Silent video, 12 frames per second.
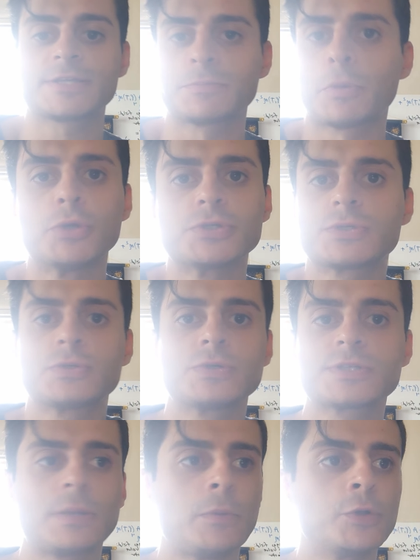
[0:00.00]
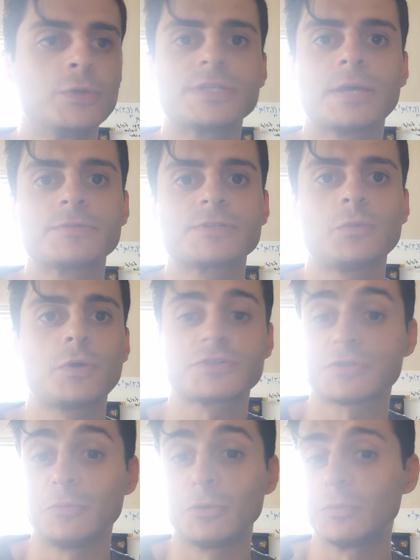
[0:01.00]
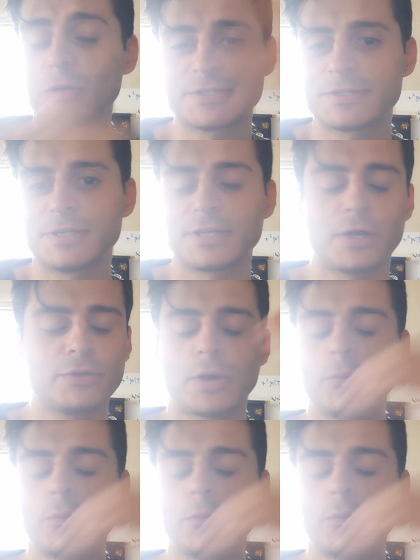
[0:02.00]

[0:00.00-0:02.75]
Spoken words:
as opposed to someone who attempts to watch them all in one sitting. I